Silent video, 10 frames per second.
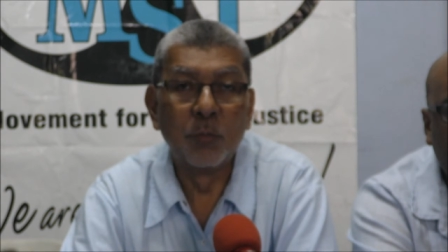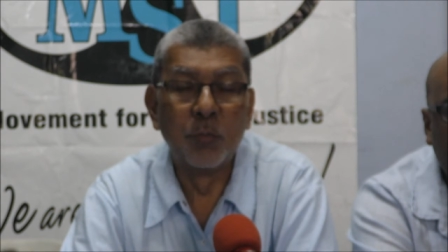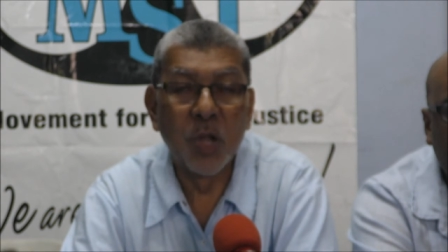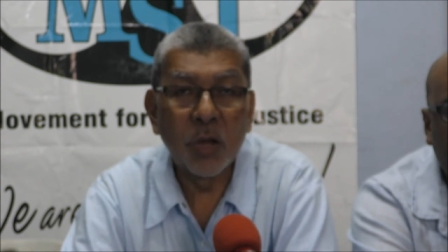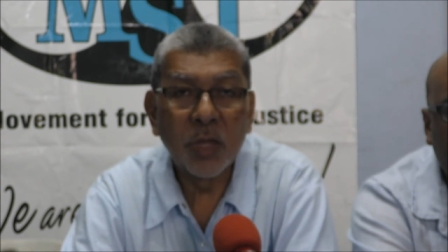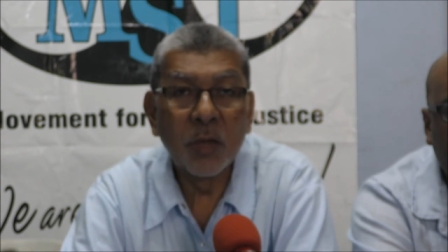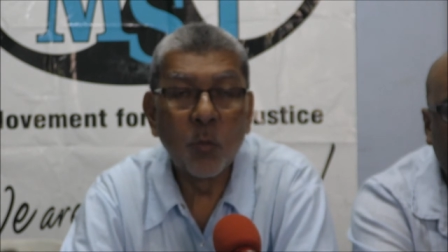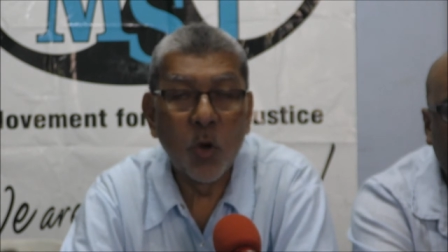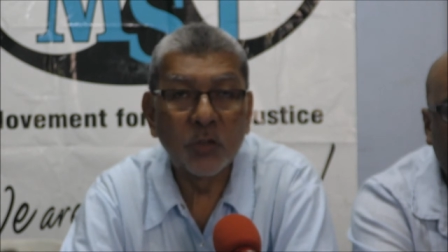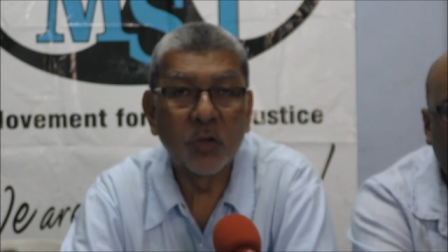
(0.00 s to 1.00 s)
blocking
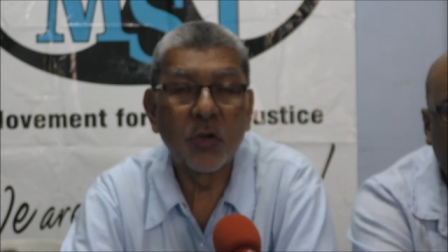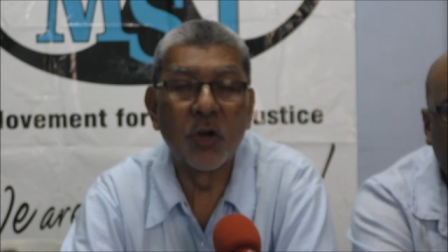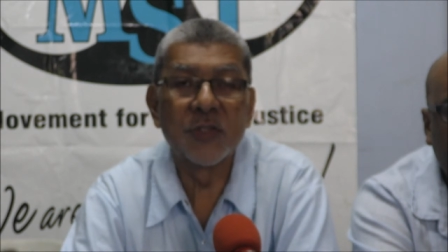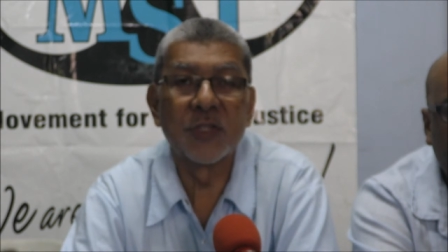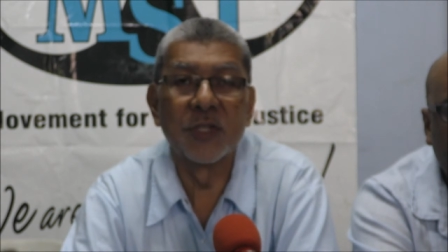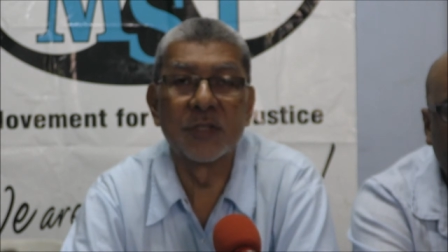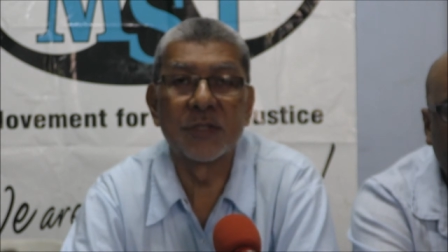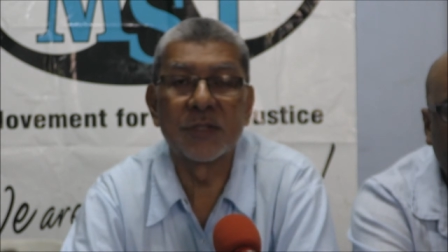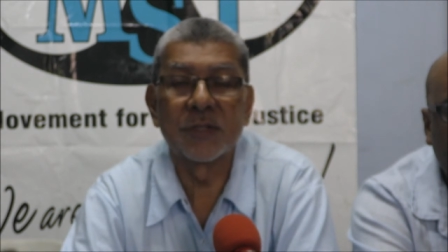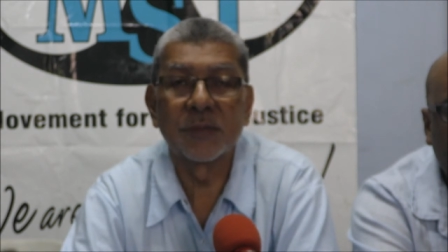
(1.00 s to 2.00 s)
water
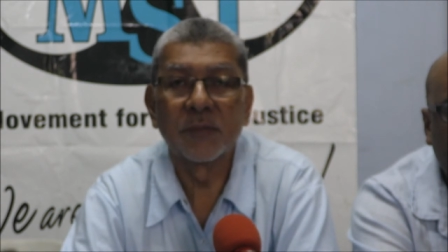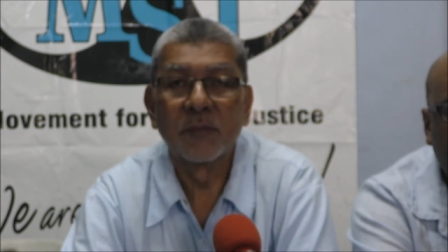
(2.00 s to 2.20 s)
courses.